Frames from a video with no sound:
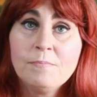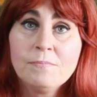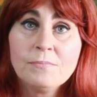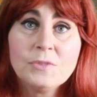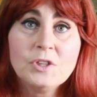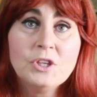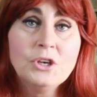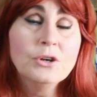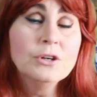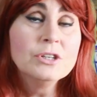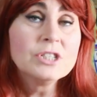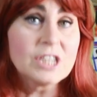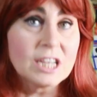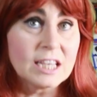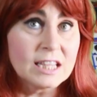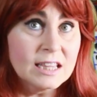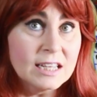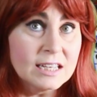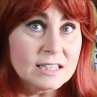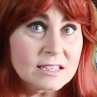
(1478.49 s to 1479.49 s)

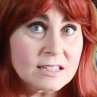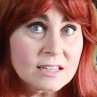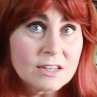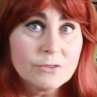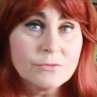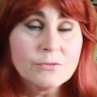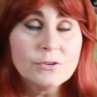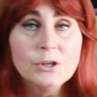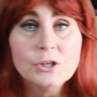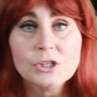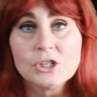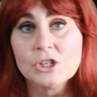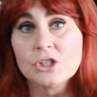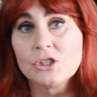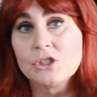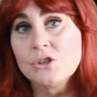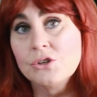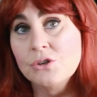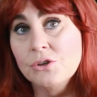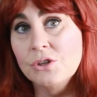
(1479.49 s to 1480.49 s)
using this confusion
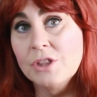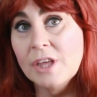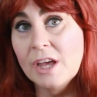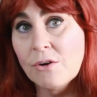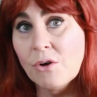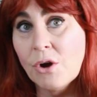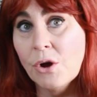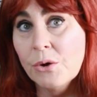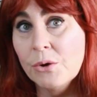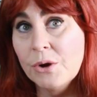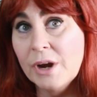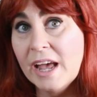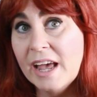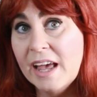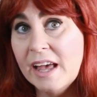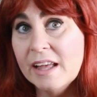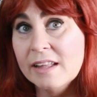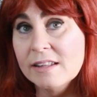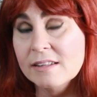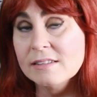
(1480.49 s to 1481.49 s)
to their own
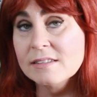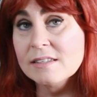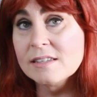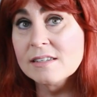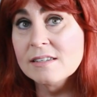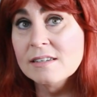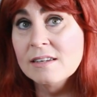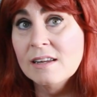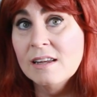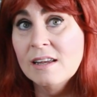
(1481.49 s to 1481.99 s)
ends.